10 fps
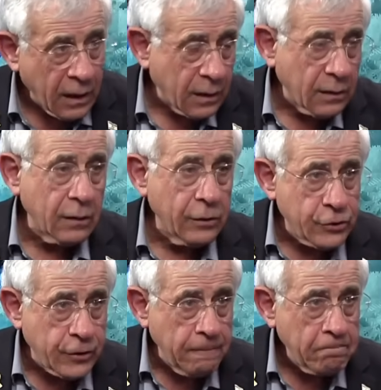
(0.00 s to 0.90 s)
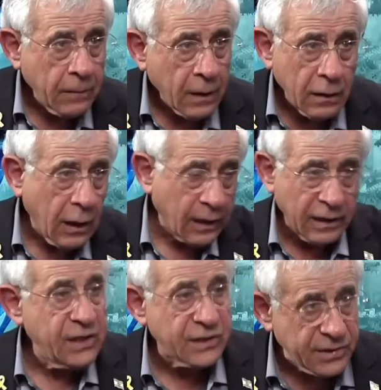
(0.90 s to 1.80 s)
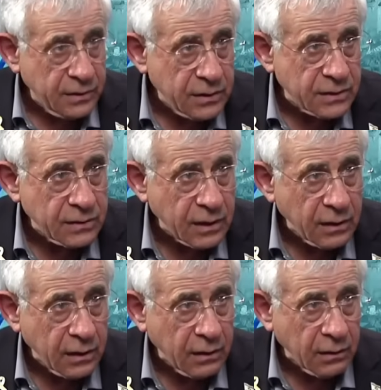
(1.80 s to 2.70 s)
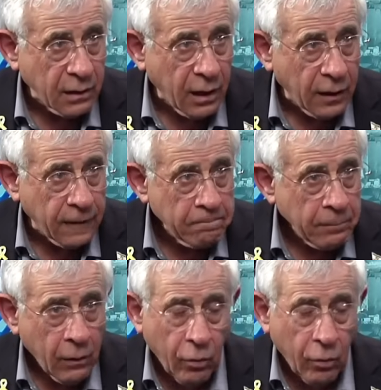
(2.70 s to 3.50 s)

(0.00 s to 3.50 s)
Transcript: another religion, like Yazidis in Iraq,